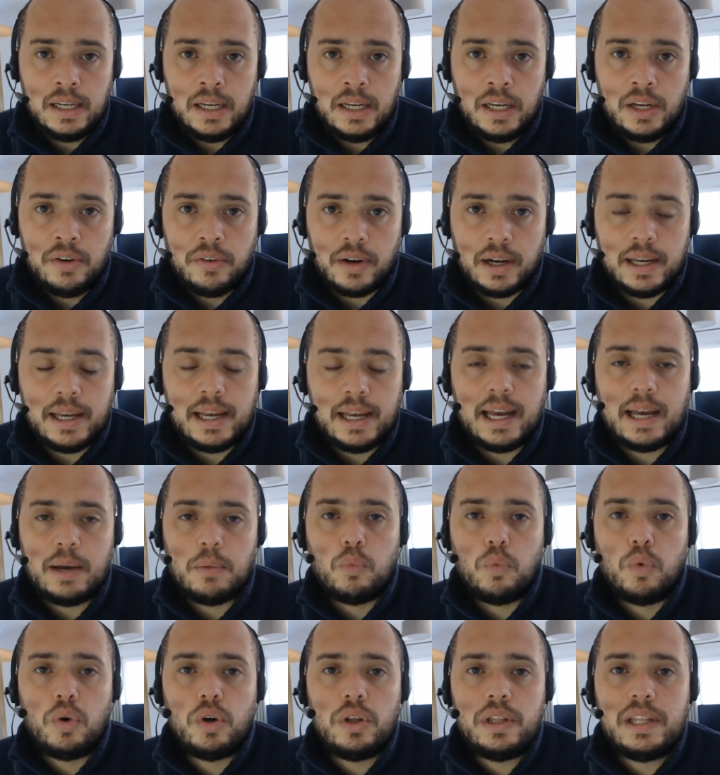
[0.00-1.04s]
Right?
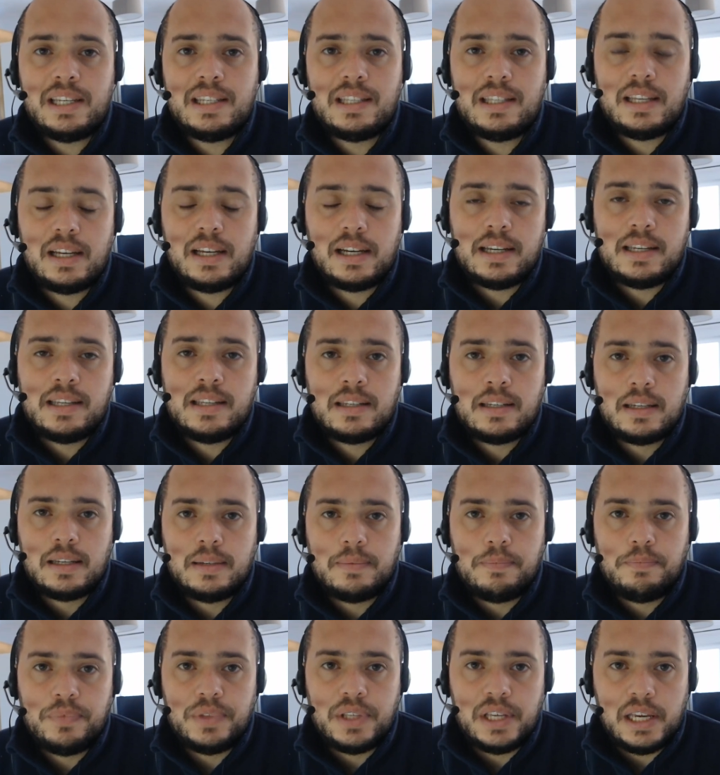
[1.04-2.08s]
And what this does
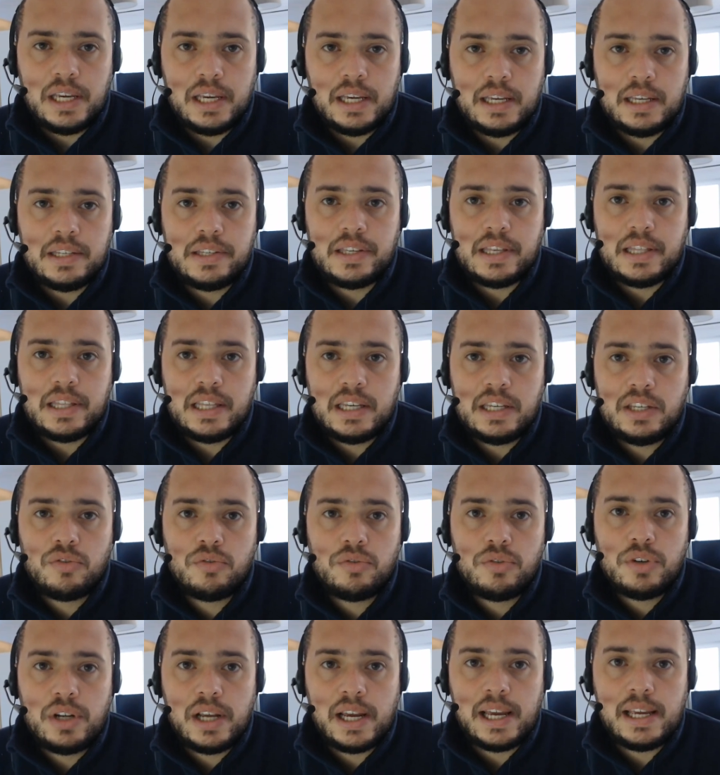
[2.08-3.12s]
is this
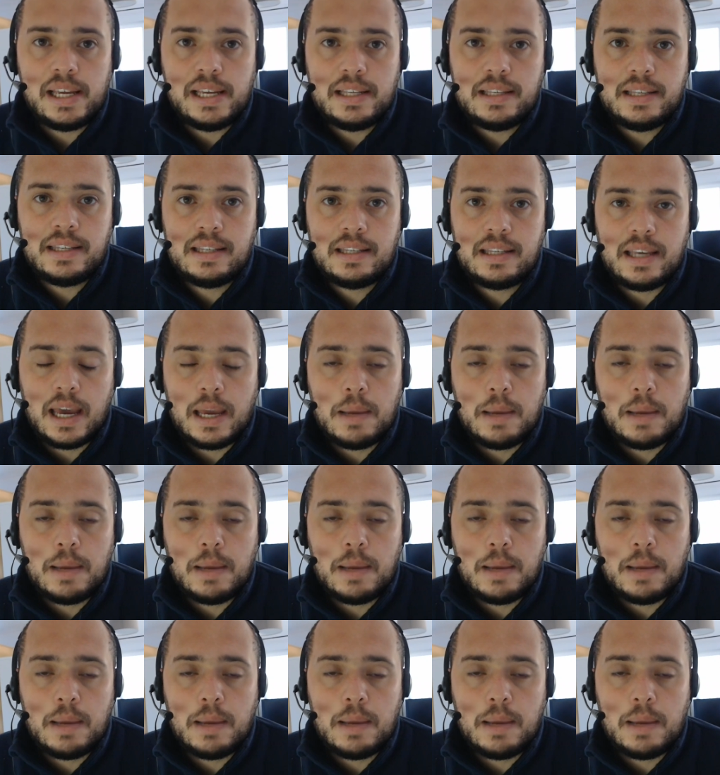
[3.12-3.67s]
creates